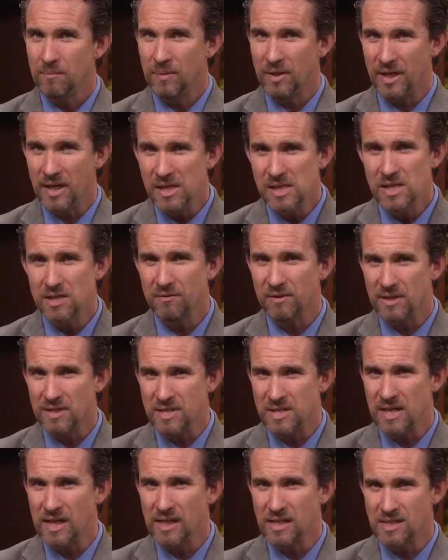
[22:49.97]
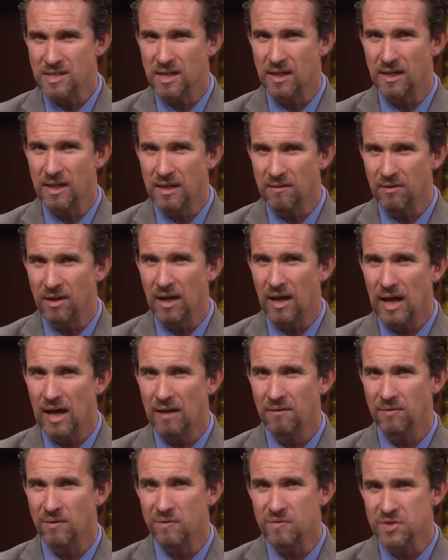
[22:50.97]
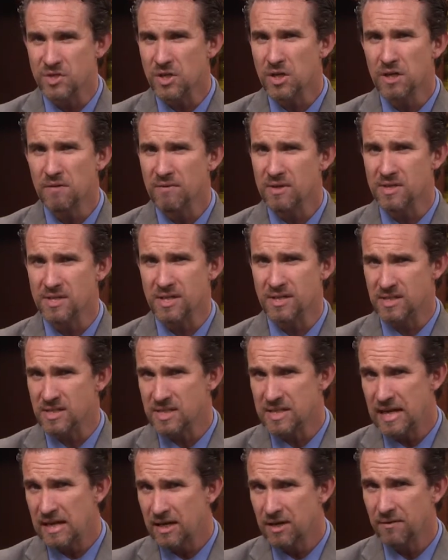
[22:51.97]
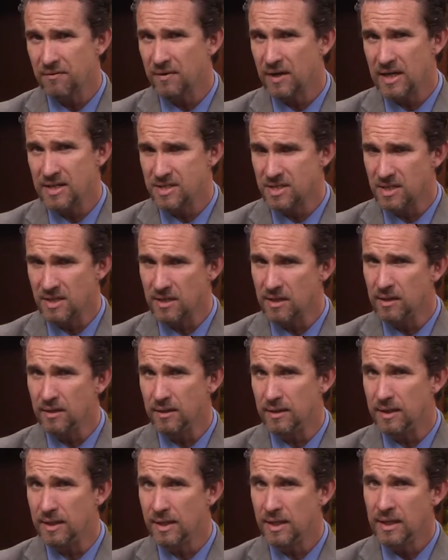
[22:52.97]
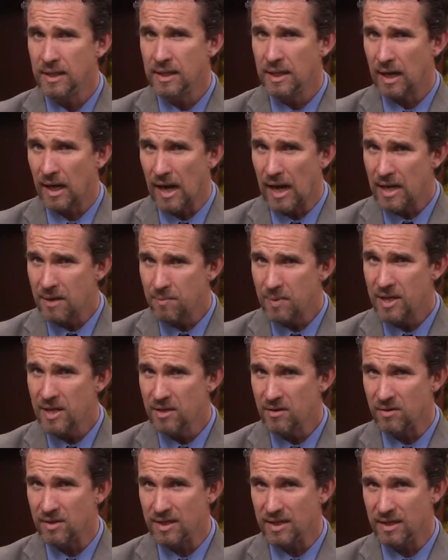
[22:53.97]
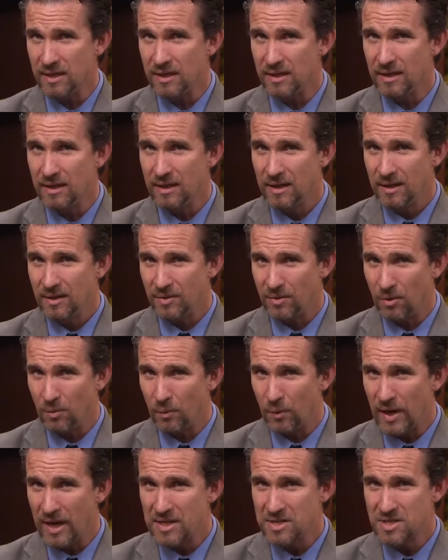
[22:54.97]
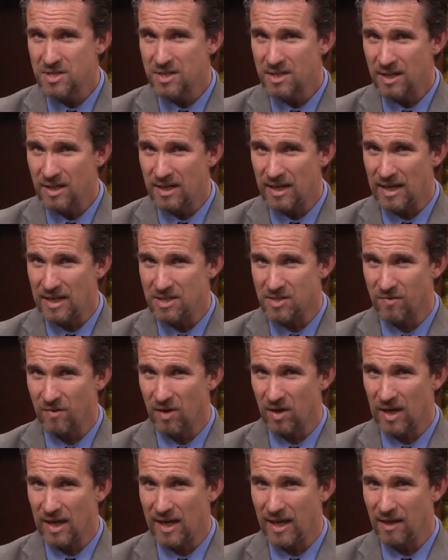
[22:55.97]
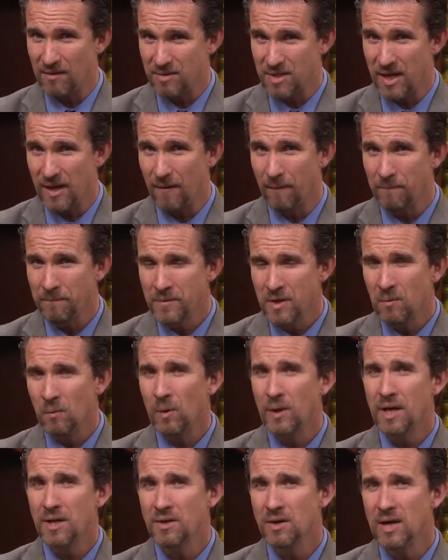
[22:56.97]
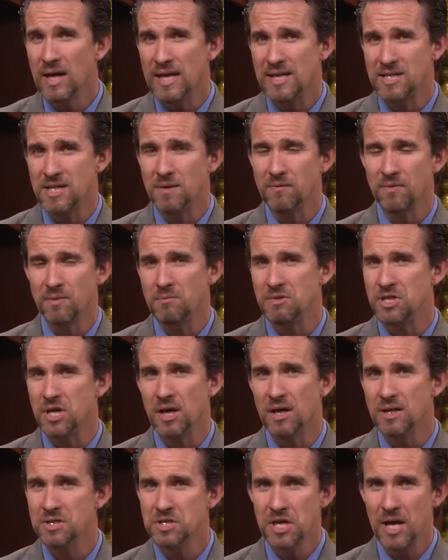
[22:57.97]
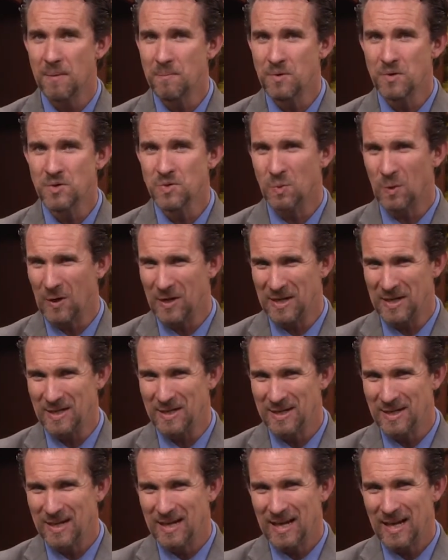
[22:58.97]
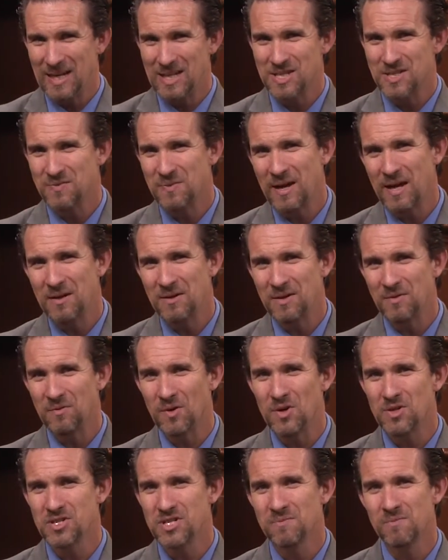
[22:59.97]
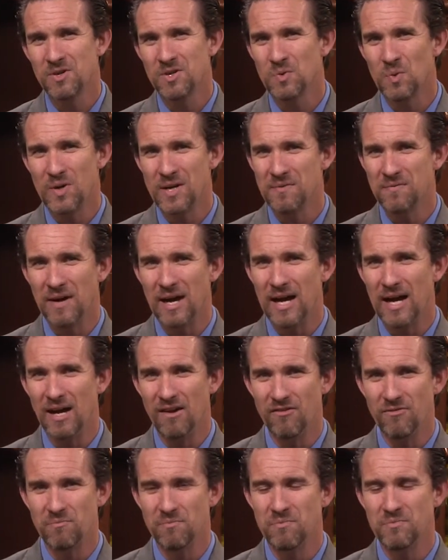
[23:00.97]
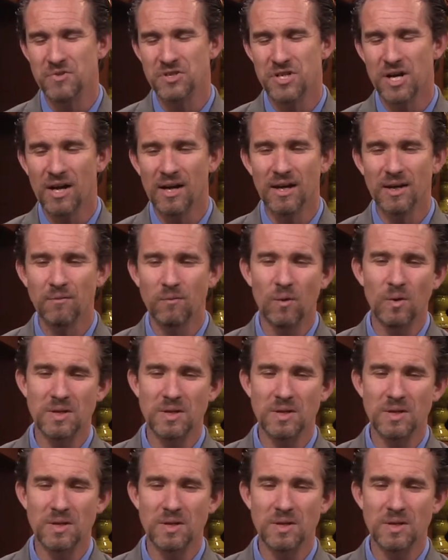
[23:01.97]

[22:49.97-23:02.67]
but each of us needs to live a life of service and sacrifice to God like Peter did the rest of the days of our lives. Now, one other lesson from John chapter 20, and it's found in verse number 25. John